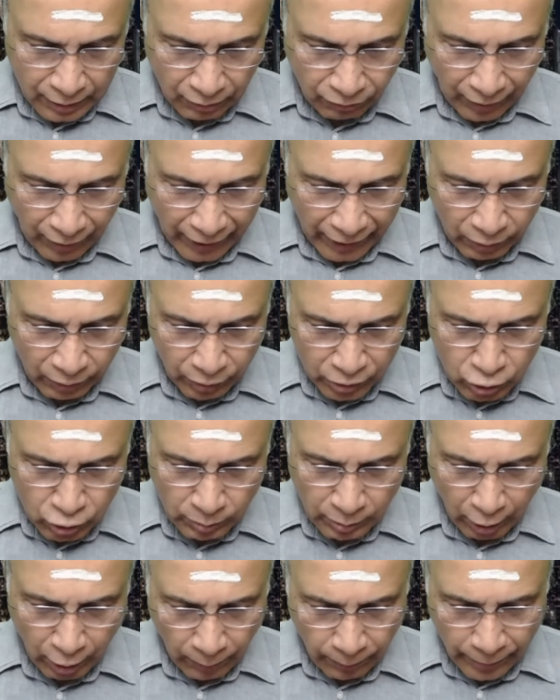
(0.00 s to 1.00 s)
The flight was
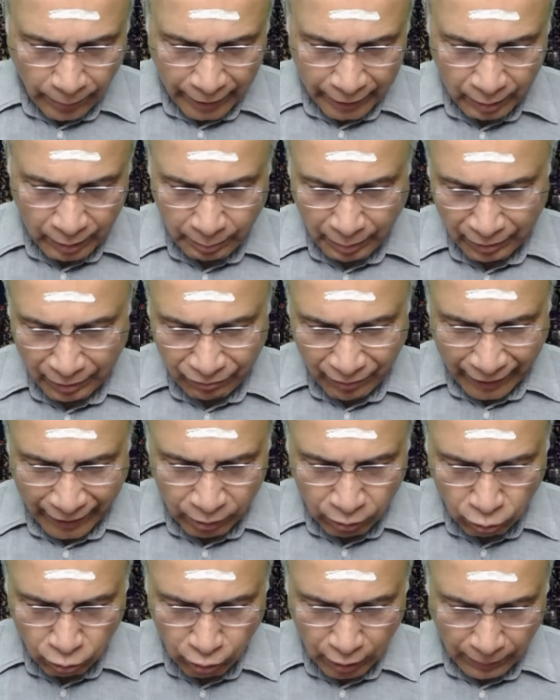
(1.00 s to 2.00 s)
to be operated by
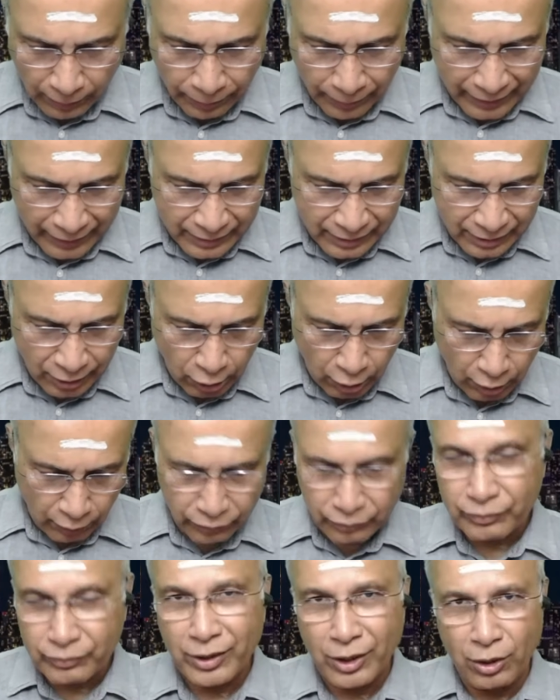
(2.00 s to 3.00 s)
flight crew comprising
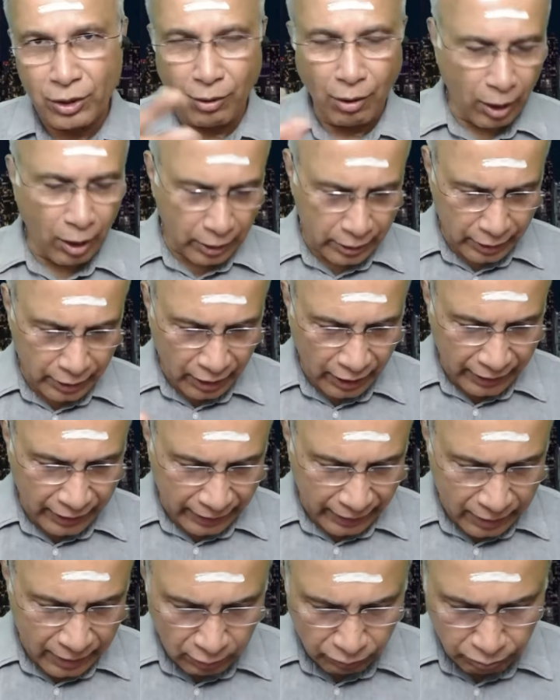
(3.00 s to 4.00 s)
of, you know, all the
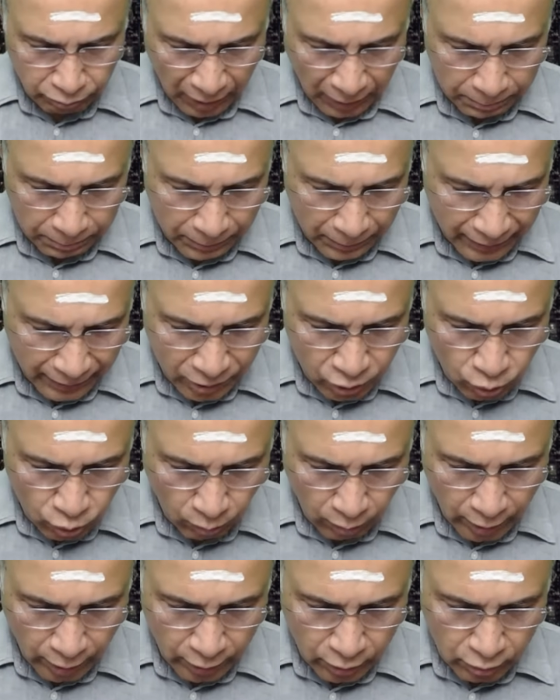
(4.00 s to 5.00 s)
details of people and
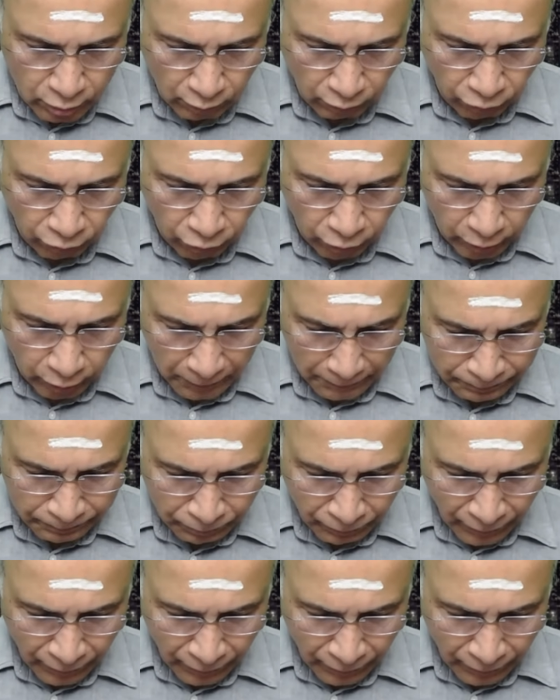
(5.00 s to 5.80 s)
so on and so forth.